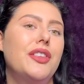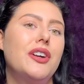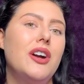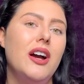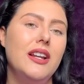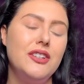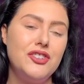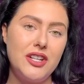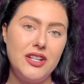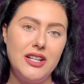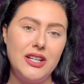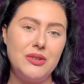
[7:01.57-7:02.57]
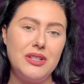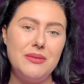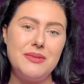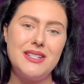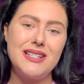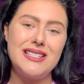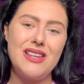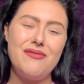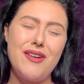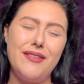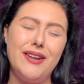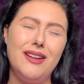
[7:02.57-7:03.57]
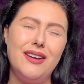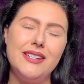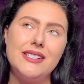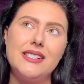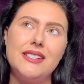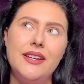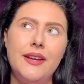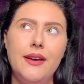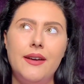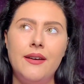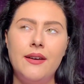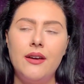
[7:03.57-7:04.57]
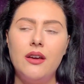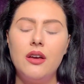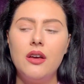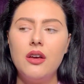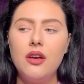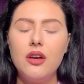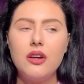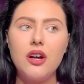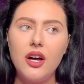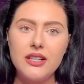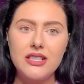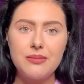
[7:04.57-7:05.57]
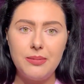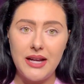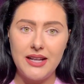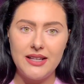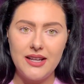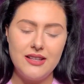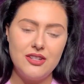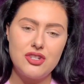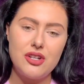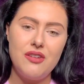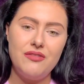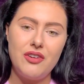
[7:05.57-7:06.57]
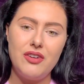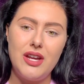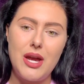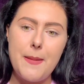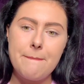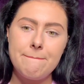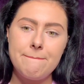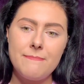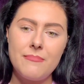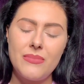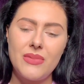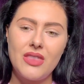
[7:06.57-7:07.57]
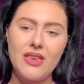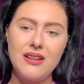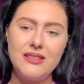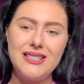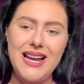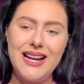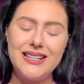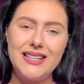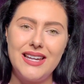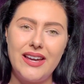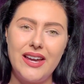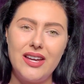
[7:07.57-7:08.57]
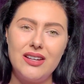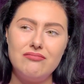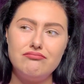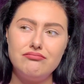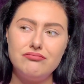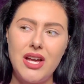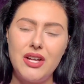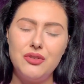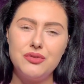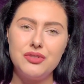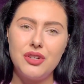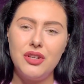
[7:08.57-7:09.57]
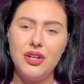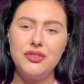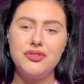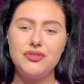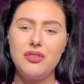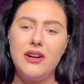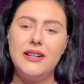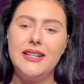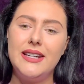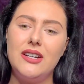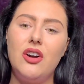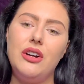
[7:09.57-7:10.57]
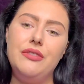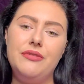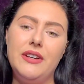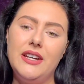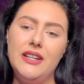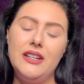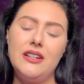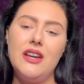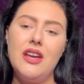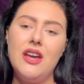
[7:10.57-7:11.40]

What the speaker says: the Kylie Jenner liquid lipsticks, they're very like, can't explain it, they're just like very tacky and also like drying, I think.